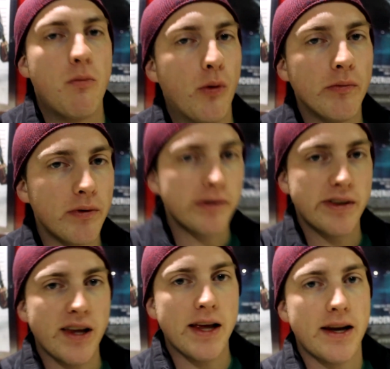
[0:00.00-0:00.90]
a couple of
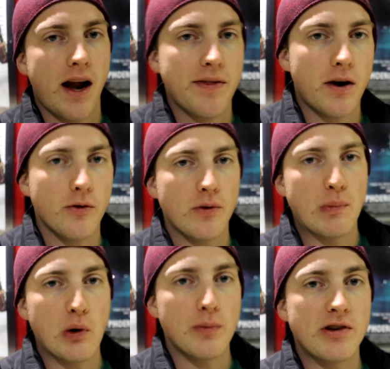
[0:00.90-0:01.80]
movies lately and I thought it was
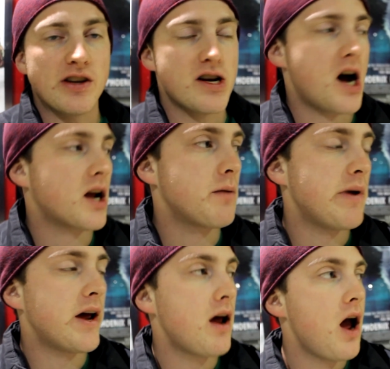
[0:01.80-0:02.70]
important to
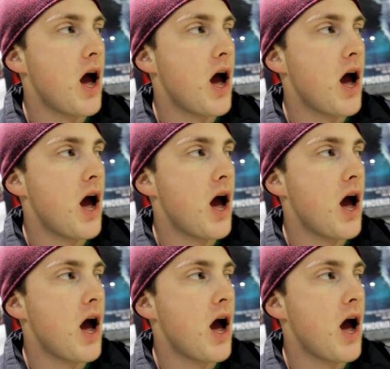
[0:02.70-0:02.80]
document.